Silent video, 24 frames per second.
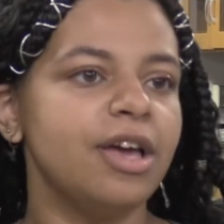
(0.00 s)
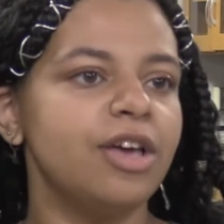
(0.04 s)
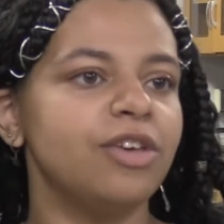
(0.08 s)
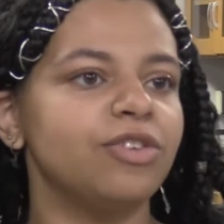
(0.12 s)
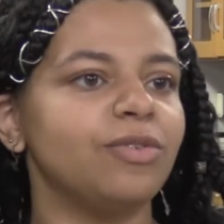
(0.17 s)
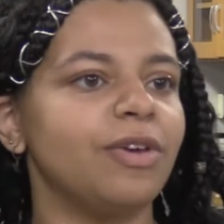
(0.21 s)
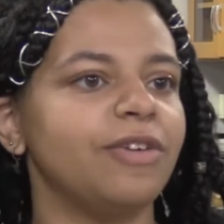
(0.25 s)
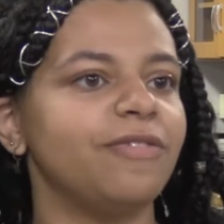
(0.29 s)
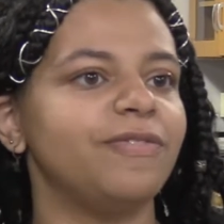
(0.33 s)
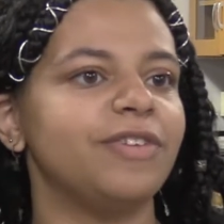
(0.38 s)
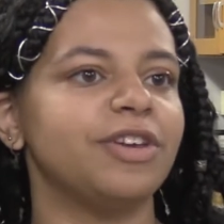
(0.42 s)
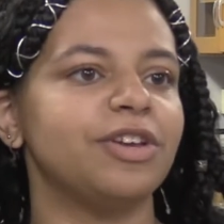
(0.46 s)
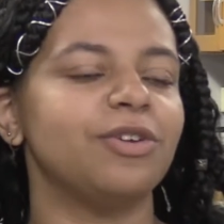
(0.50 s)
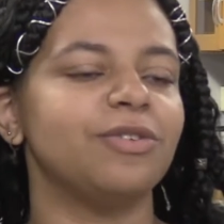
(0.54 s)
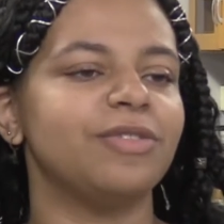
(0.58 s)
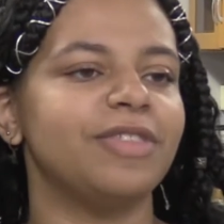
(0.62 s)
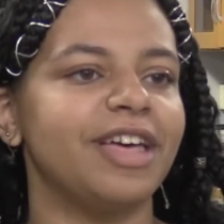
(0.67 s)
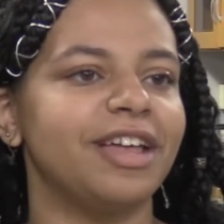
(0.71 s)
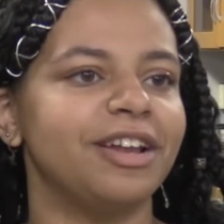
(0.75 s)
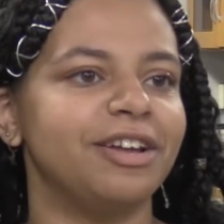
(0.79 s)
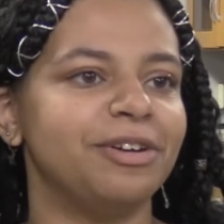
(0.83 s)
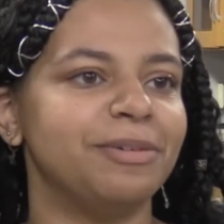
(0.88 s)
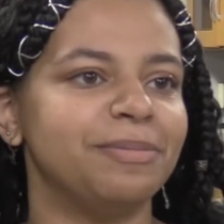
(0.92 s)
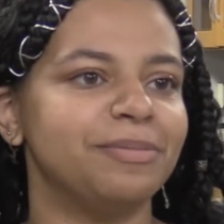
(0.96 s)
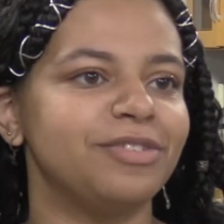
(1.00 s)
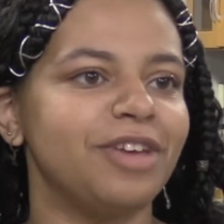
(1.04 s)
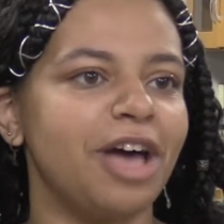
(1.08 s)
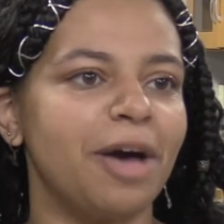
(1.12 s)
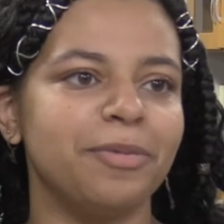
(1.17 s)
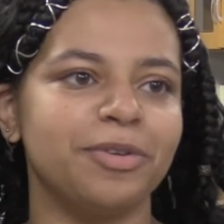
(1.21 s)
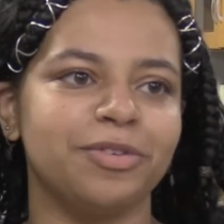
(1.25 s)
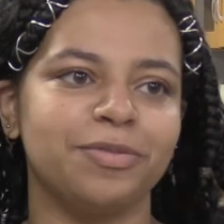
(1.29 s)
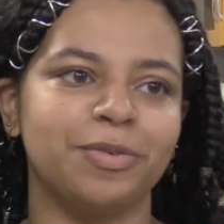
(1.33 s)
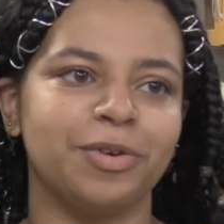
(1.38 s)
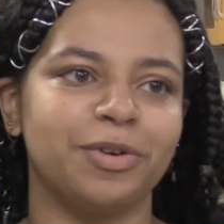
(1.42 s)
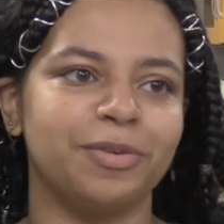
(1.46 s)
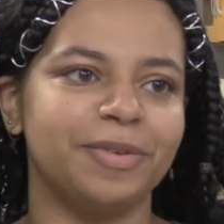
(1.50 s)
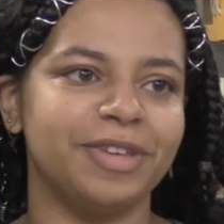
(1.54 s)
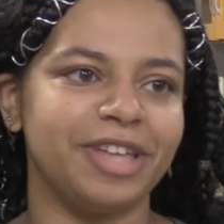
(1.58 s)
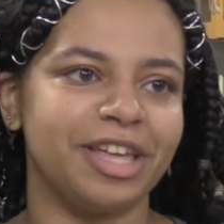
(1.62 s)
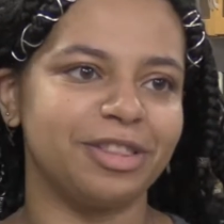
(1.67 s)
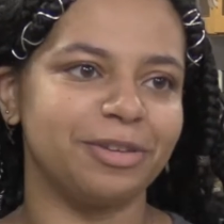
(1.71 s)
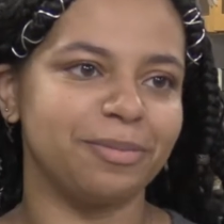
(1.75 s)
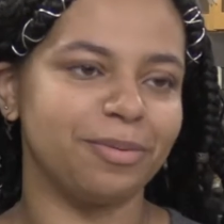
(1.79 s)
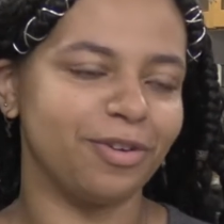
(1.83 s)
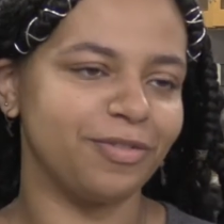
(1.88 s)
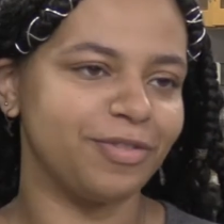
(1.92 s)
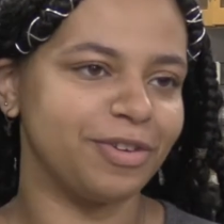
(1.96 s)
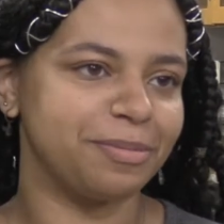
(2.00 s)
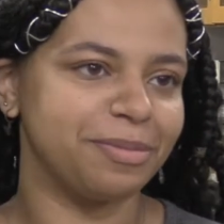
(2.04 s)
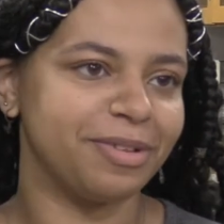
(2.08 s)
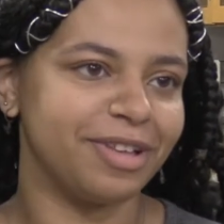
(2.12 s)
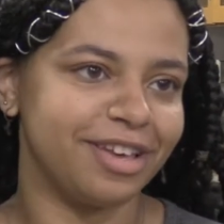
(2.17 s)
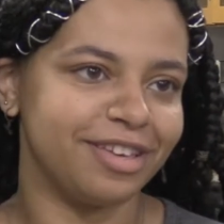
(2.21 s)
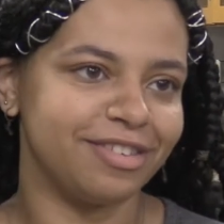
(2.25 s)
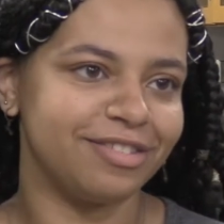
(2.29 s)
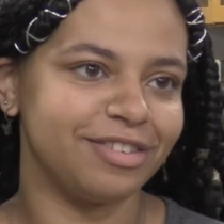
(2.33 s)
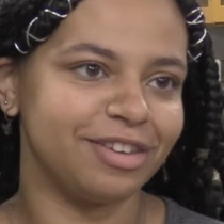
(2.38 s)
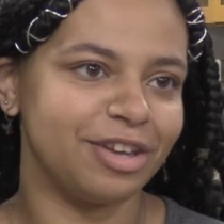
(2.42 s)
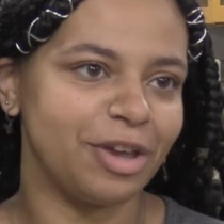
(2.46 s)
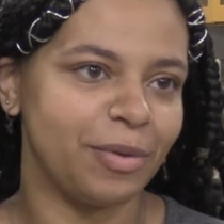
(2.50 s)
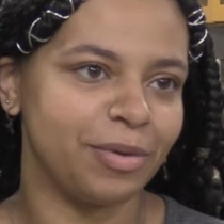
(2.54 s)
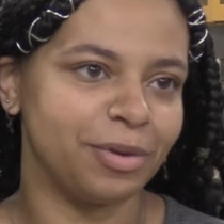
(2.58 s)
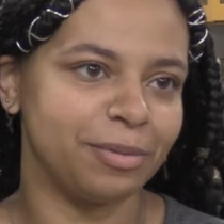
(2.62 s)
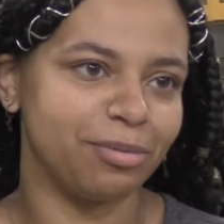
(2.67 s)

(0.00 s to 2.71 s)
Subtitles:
So I figured that Thomas More would be like the perfect place to go into